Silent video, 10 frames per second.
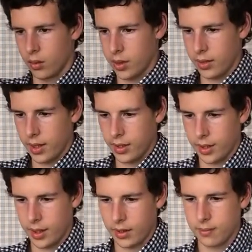just take that
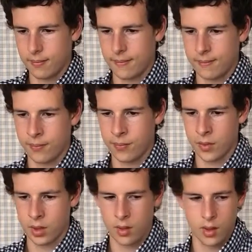out,
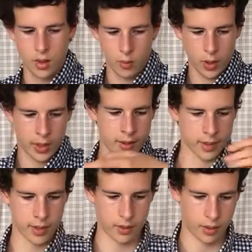put that
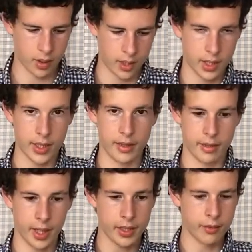down, and
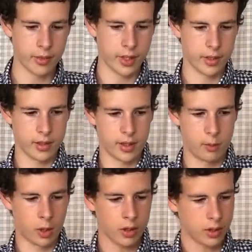that's everything that's in the
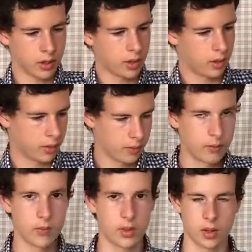box, so
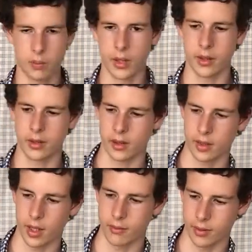just put this to the
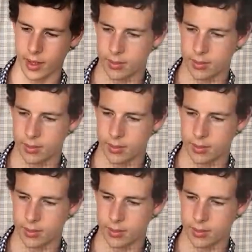side for now.